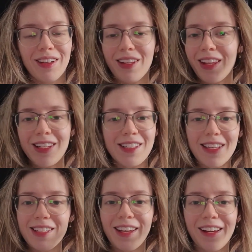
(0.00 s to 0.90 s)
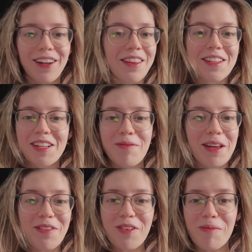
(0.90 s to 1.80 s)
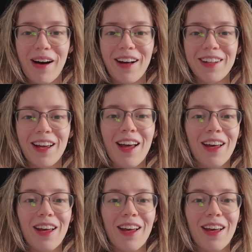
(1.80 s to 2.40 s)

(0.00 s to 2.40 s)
Nothing aesthetic, nothing that's going to make you feel bad,